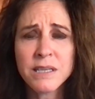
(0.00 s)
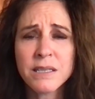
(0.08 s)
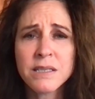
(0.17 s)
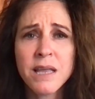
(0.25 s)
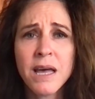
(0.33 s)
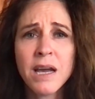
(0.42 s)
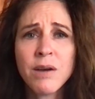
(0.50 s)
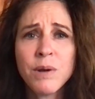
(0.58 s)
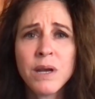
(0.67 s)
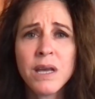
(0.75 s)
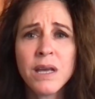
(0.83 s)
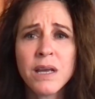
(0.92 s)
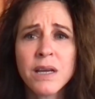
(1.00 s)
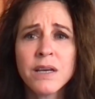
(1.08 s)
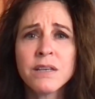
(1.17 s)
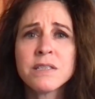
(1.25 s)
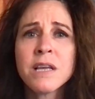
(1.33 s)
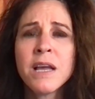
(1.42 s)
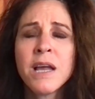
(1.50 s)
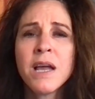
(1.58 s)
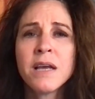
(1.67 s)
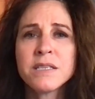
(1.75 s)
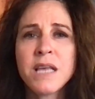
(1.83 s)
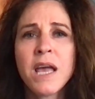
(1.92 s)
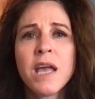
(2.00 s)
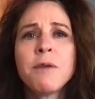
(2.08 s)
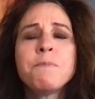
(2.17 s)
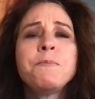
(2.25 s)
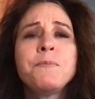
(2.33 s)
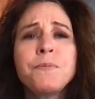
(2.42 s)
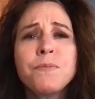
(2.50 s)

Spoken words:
that the equity is, say,